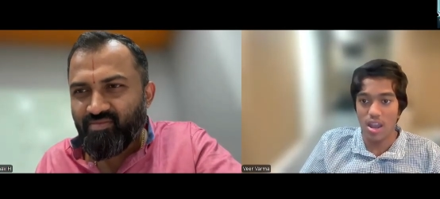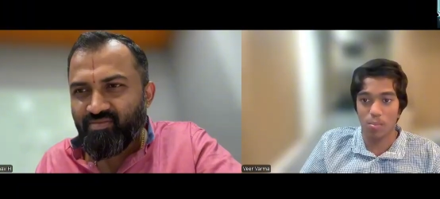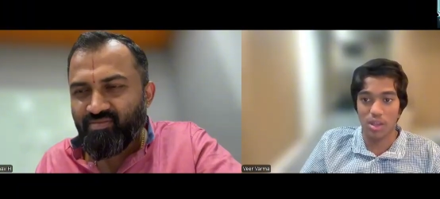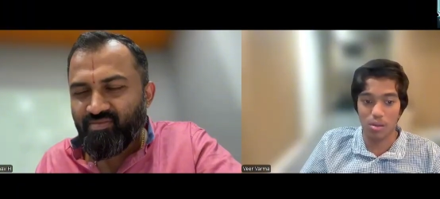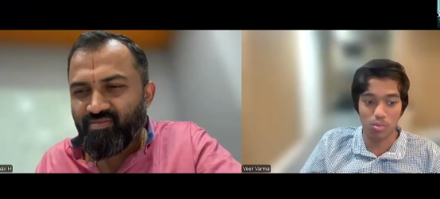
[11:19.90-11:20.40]
Speaker 1: and
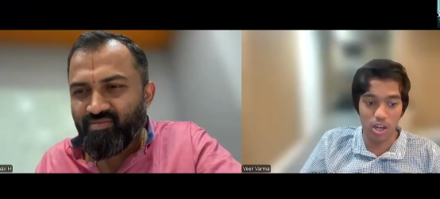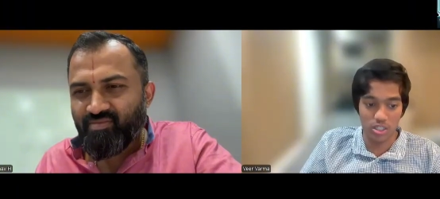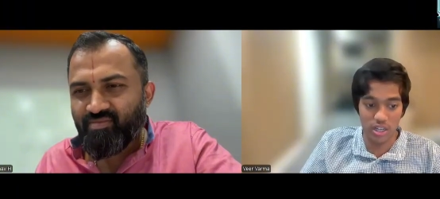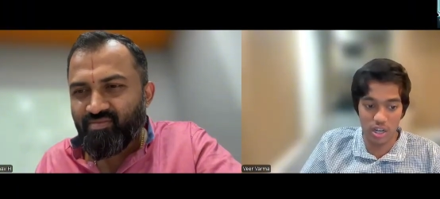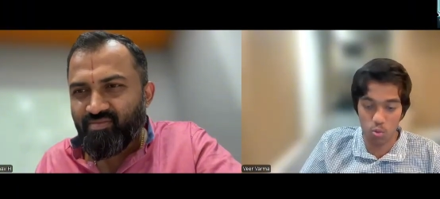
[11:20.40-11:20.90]
applying
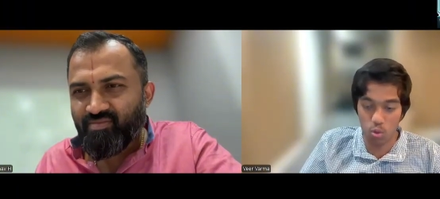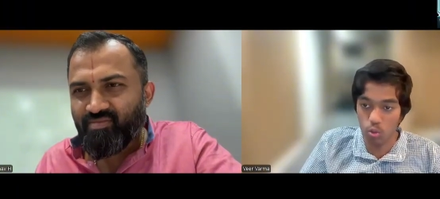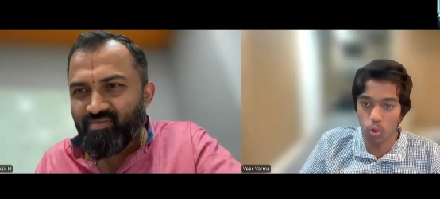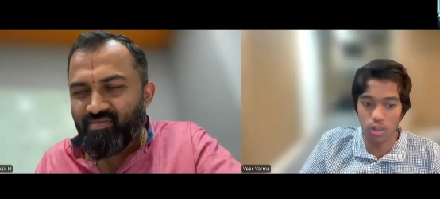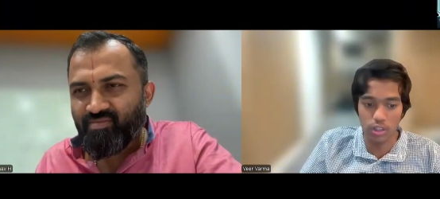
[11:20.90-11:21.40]
blockchain in
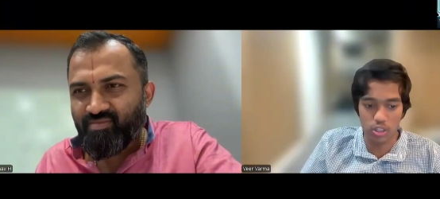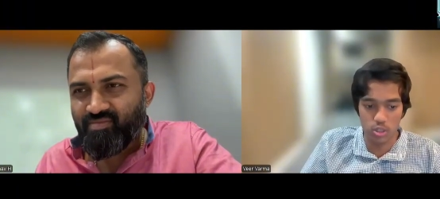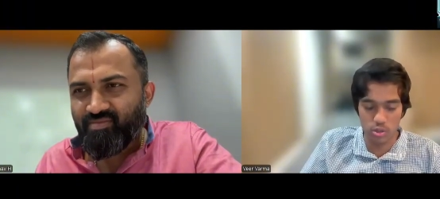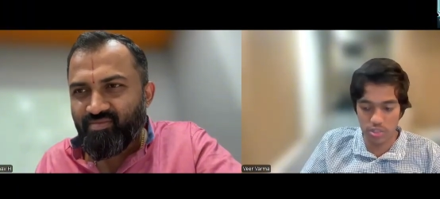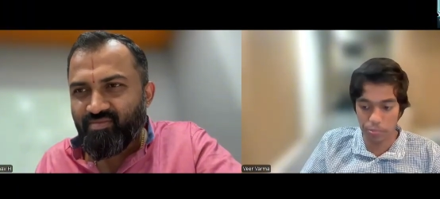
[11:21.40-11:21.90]
real world
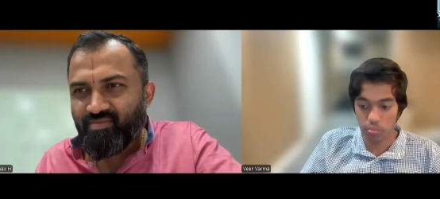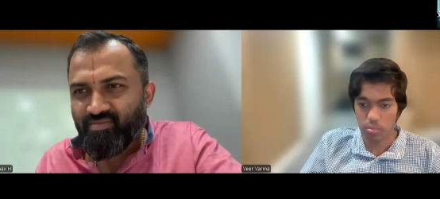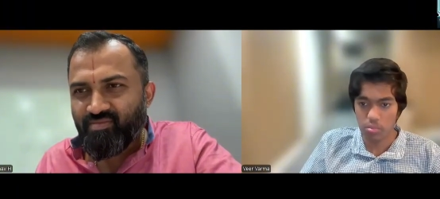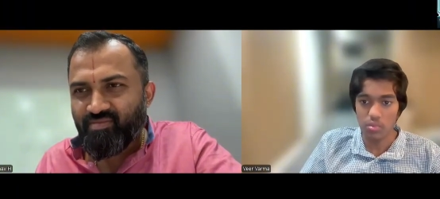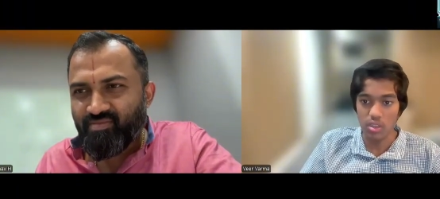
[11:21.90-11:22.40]
industries
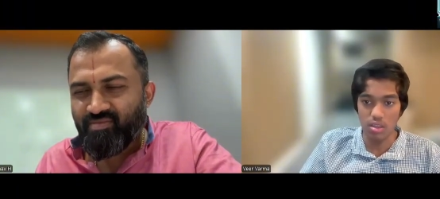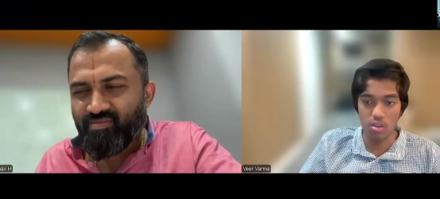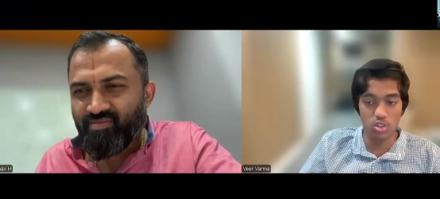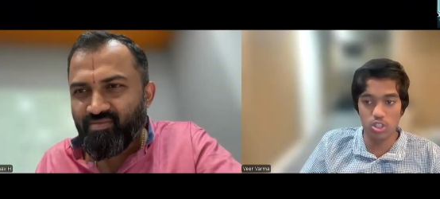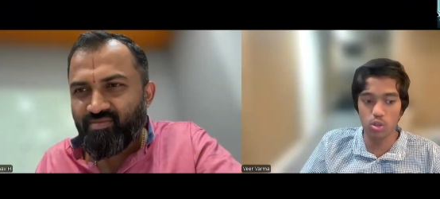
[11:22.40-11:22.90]

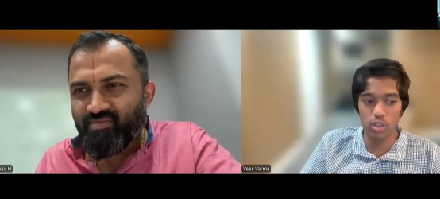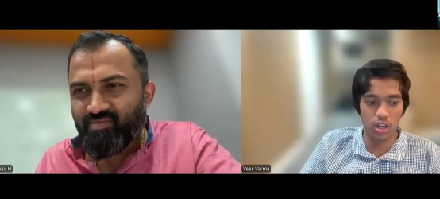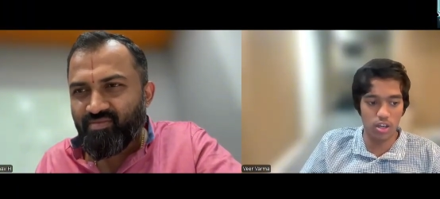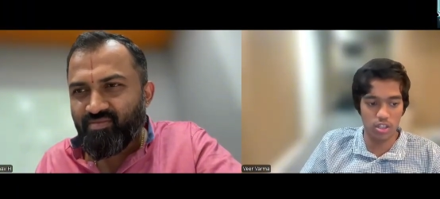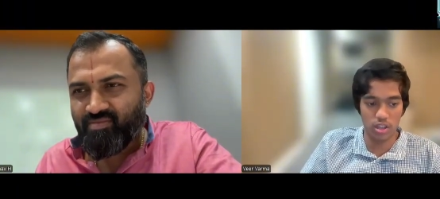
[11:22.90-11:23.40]
it was truly
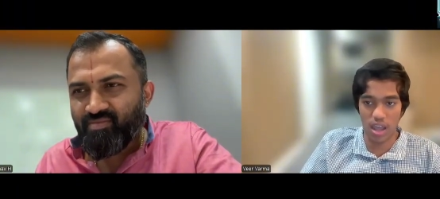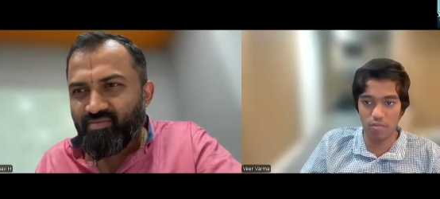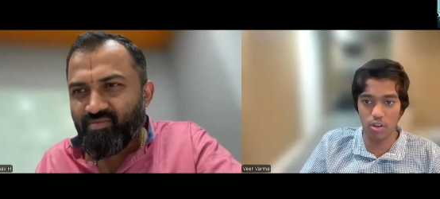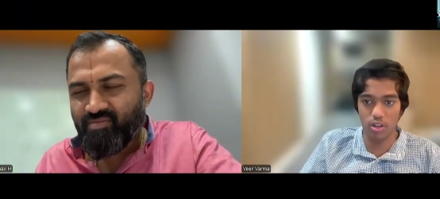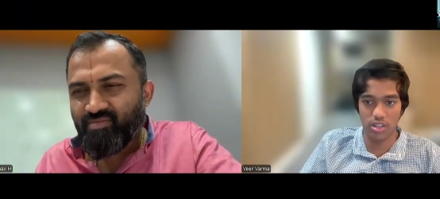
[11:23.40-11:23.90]
an honor to
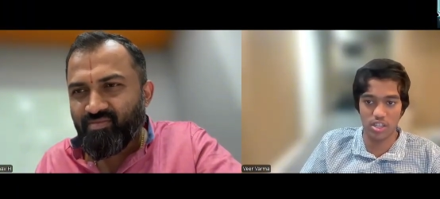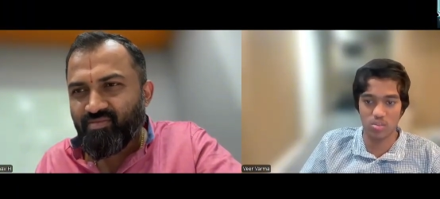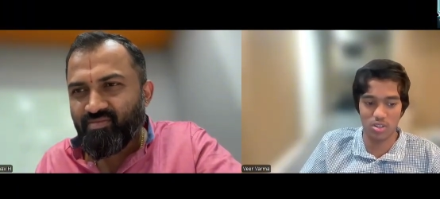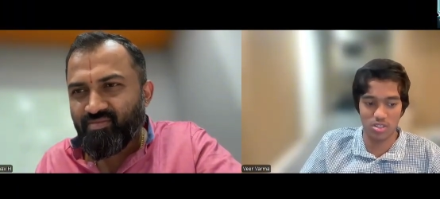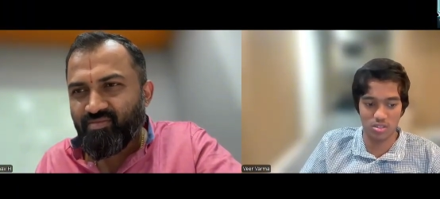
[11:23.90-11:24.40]
have you on
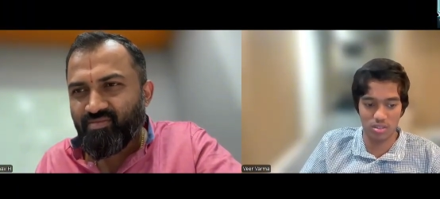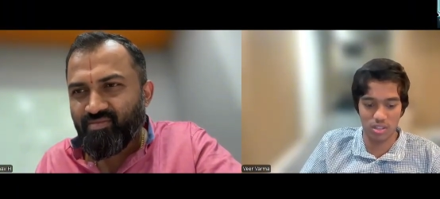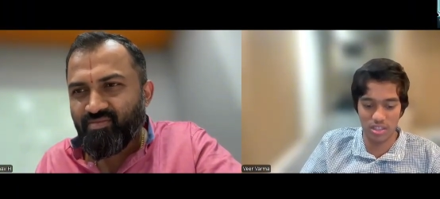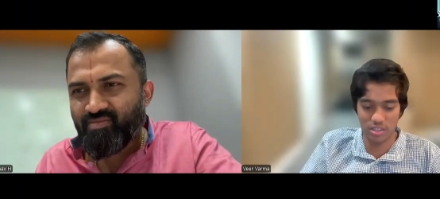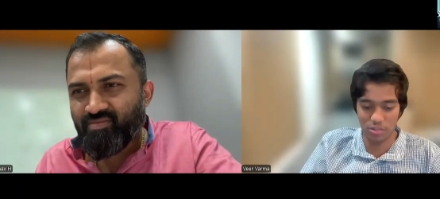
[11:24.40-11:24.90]
TekXpresso
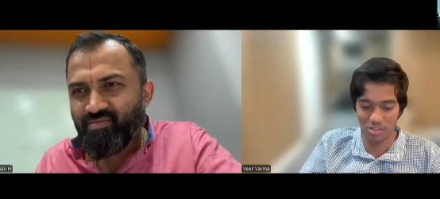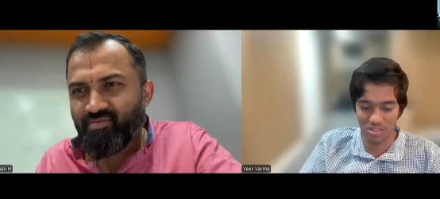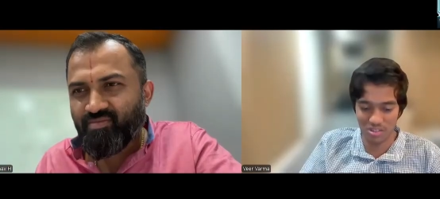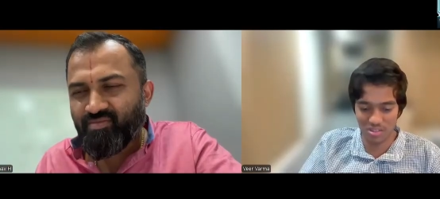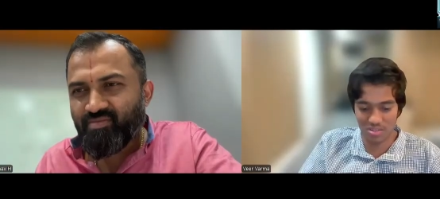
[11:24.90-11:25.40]
thank you
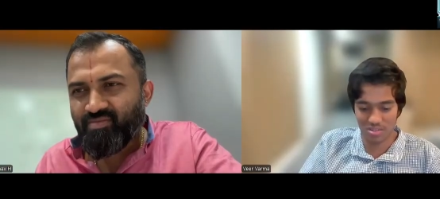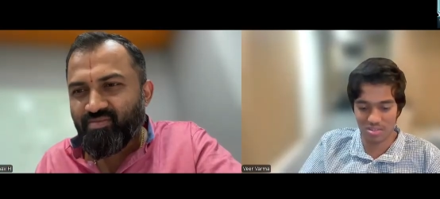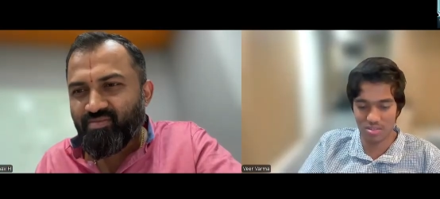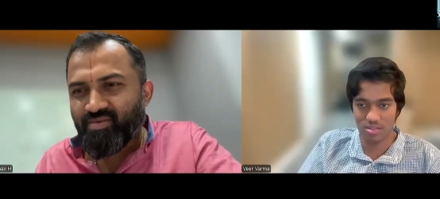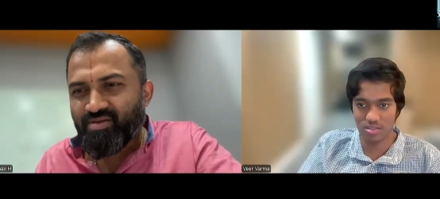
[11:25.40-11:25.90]

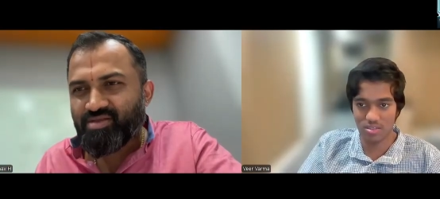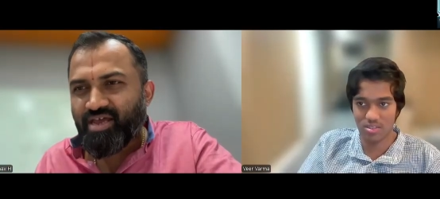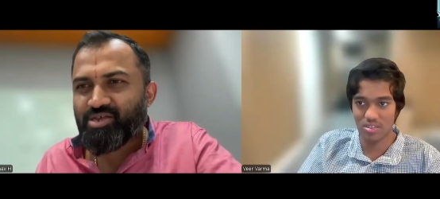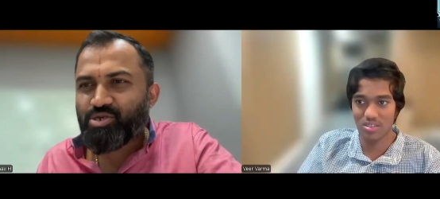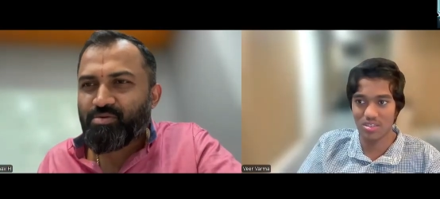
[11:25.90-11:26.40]
Speaker 2: thank
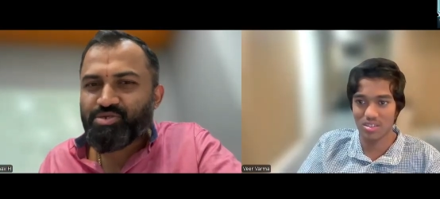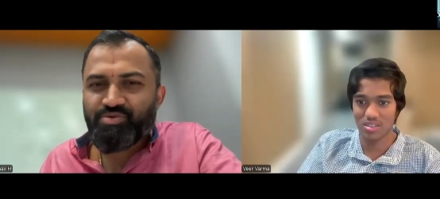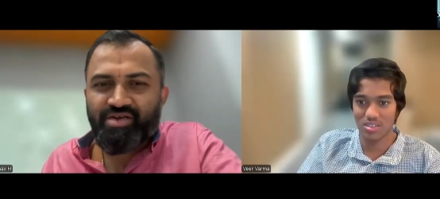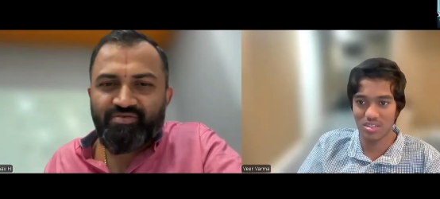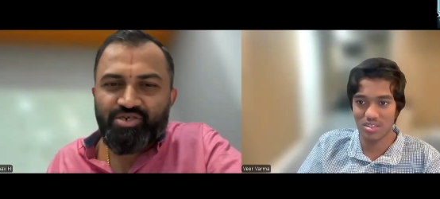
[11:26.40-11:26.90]
you so much, Veer.
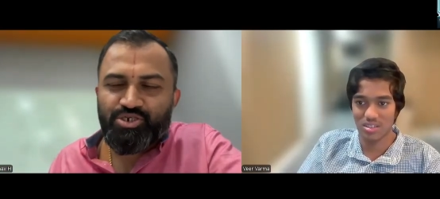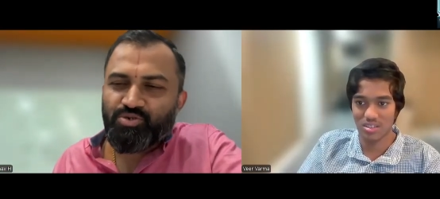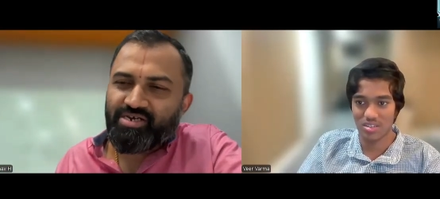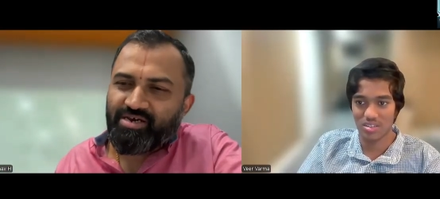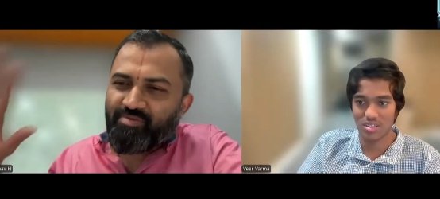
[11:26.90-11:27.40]
It was truly
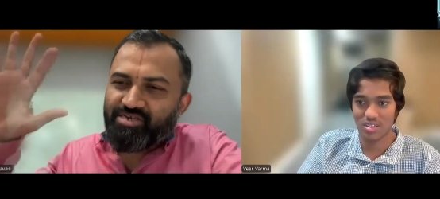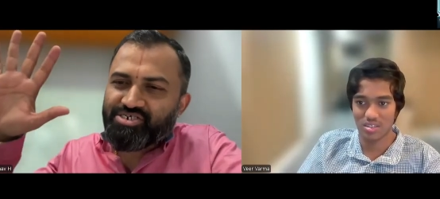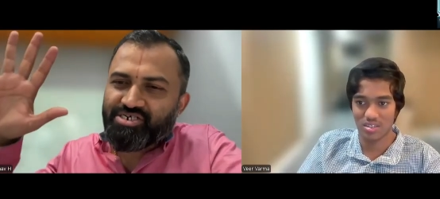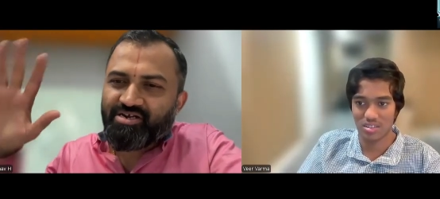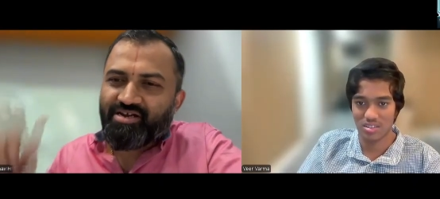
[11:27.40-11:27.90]
a
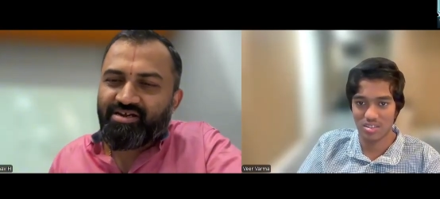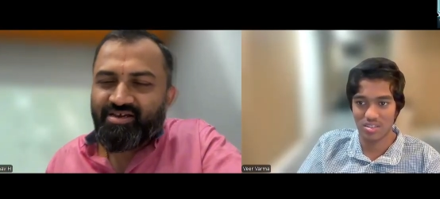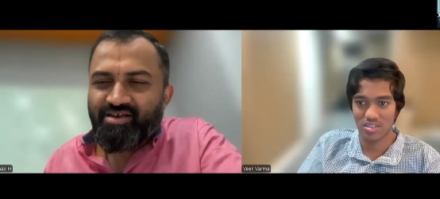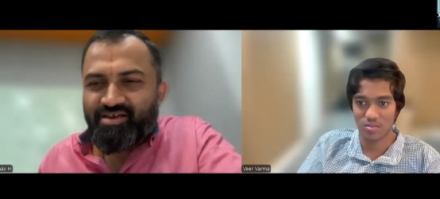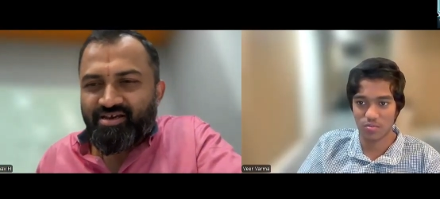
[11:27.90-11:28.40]
pleasure, and
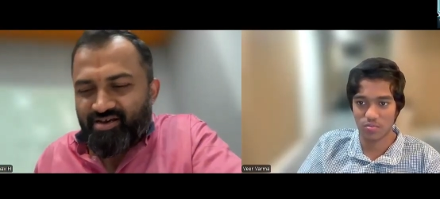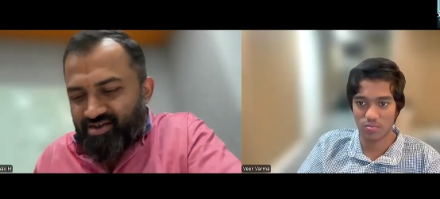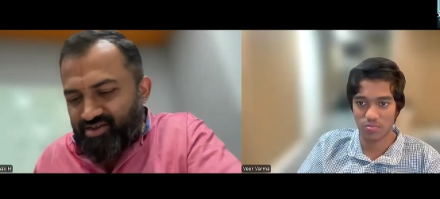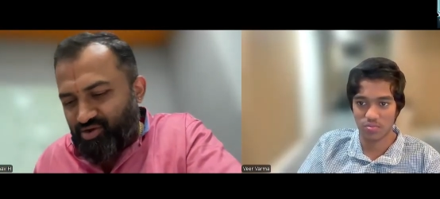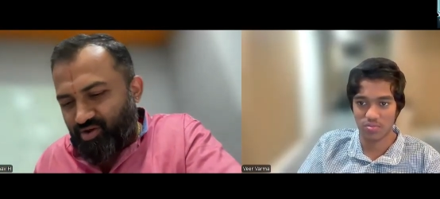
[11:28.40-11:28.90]
uh, you
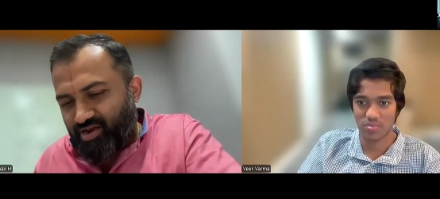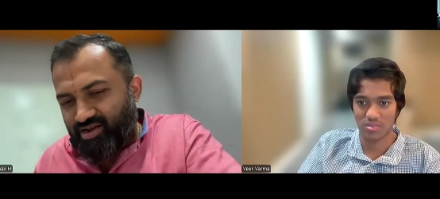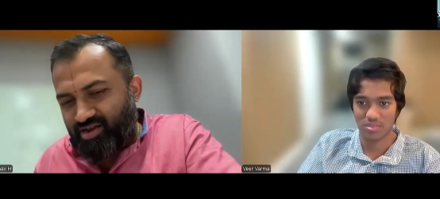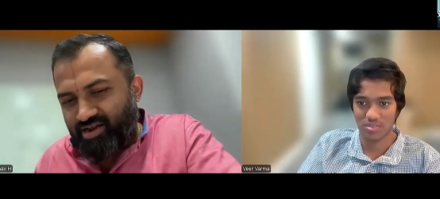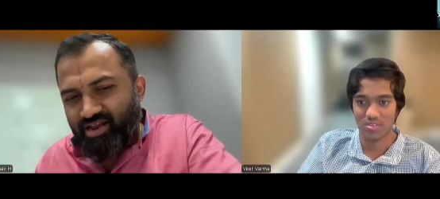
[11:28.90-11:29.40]
know, and, and
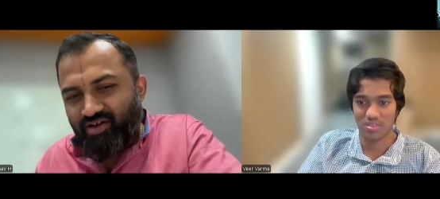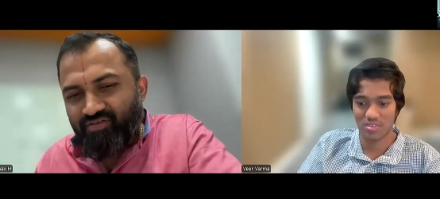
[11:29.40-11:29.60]
I loved